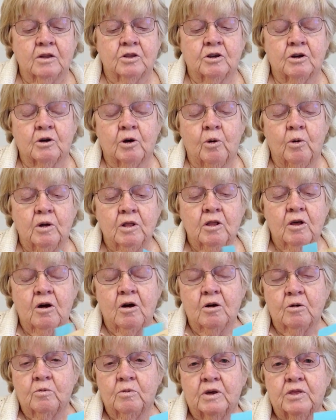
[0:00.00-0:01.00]
To go
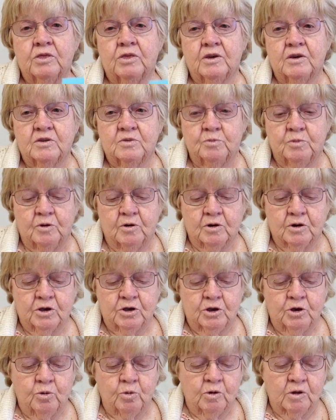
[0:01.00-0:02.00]
along with this
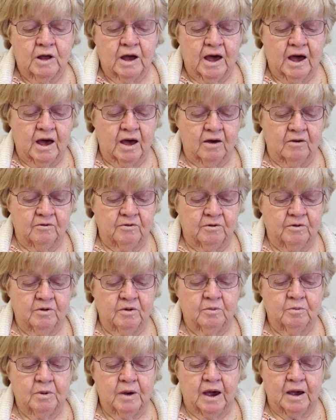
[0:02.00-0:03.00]
book, you will have
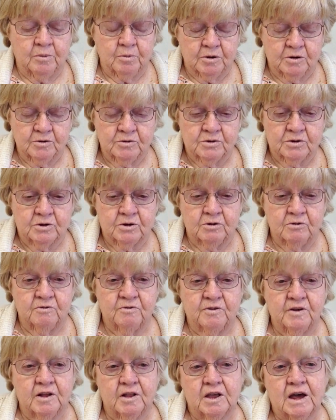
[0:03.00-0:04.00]
papers to
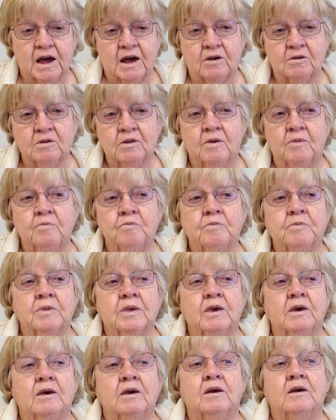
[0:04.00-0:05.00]
fill out.
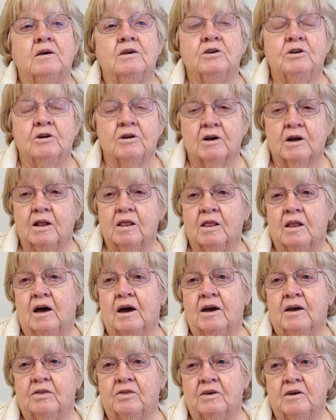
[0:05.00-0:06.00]
You're going to
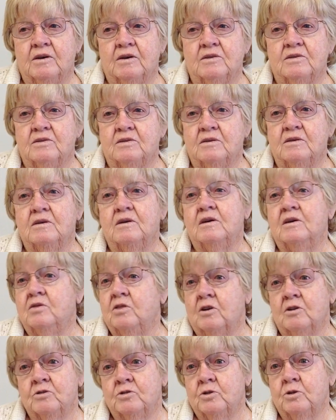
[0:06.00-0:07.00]
like this.
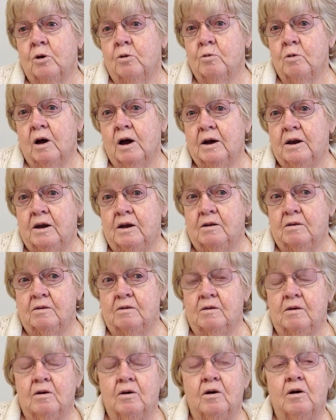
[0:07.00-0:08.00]
There's no writing.
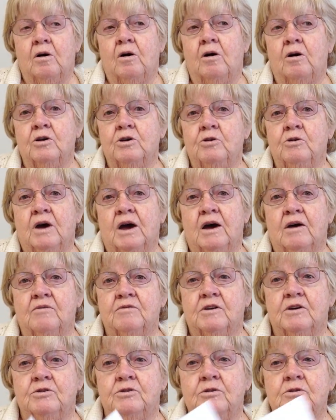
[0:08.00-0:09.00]
All you
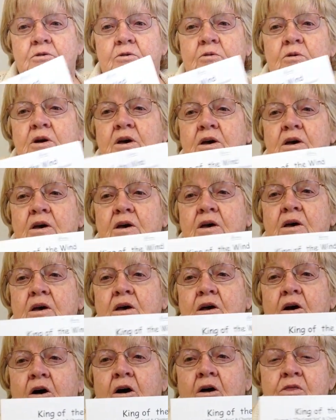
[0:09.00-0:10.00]
have to do,
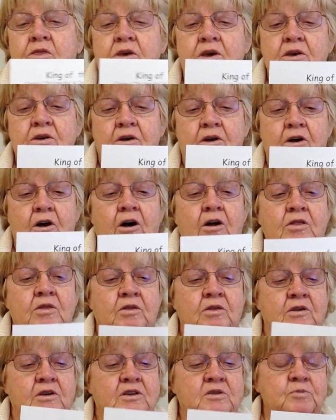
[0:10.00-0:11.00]

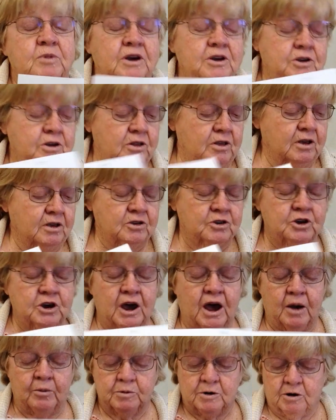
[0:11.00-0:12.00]
especially this
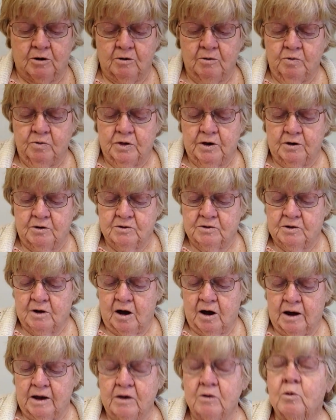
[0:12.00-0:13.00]
chapter, there's
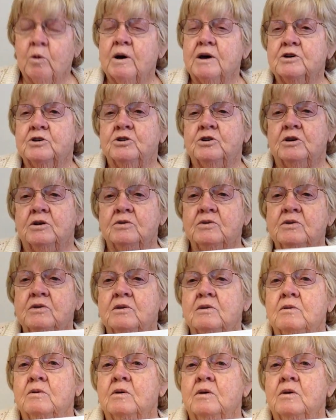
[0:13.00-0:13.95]
9 questions.